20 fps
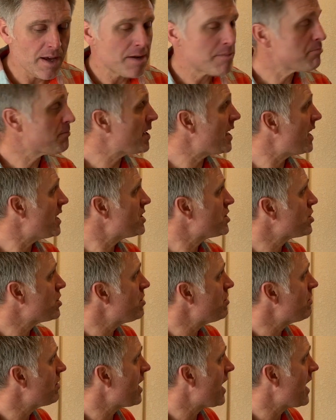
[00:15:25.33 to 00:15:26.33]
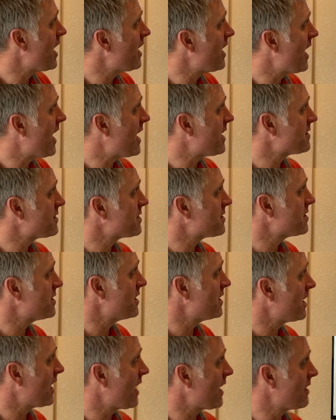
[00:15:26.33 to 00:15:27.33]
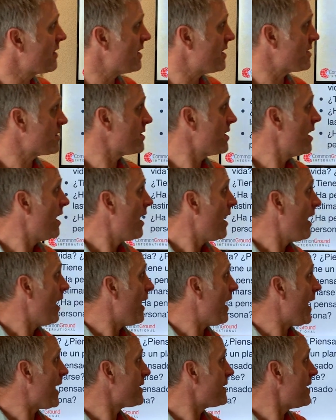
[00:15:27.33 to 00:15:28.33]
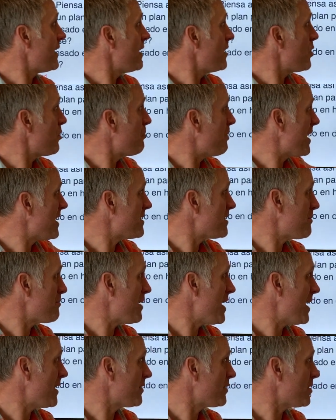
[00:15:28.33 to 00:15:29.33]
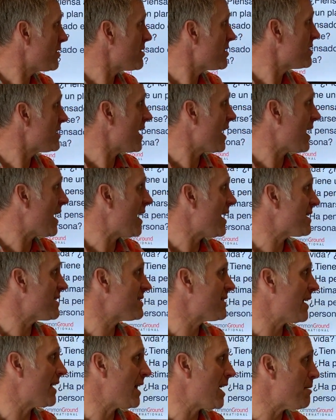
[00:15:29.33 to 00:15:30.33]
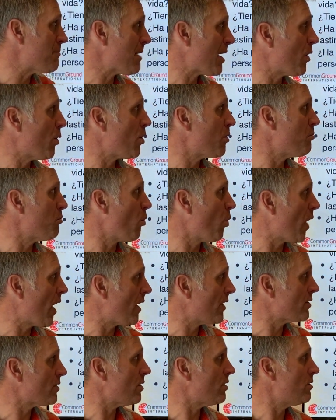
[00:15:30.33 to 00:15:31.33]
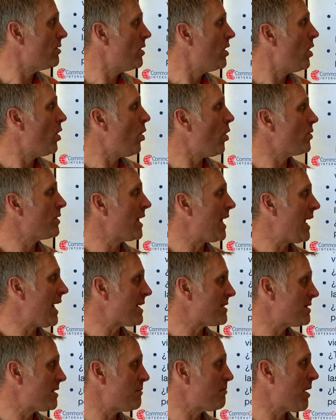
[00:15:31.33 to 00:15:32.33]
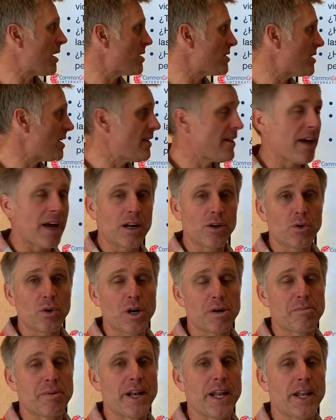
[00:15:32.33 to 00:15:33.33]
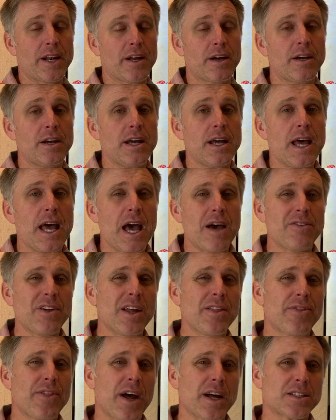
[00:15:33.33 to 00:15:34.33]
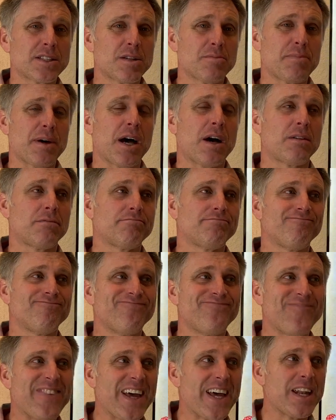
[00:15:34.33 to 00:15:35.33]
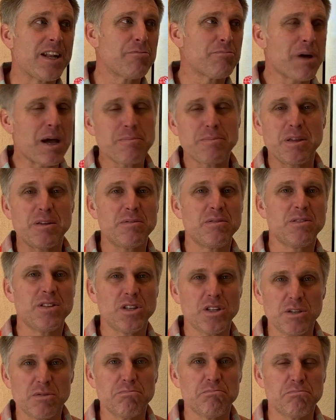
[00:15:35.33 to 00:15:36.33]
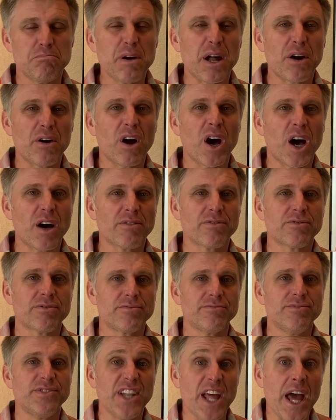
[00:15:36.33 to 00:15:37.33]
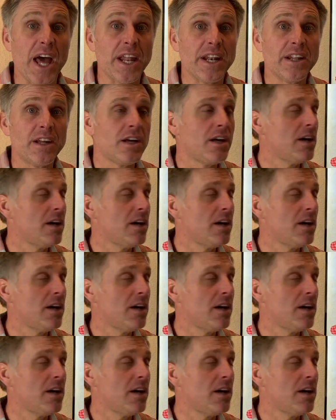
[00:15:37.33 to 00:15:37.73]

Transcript: PHQ9 asks it like this. ¿Ha tenido pensamientos de que estaría mejor muerto o de lastimarse de alguna manera? Have you had thoughts about that it might be better off dead,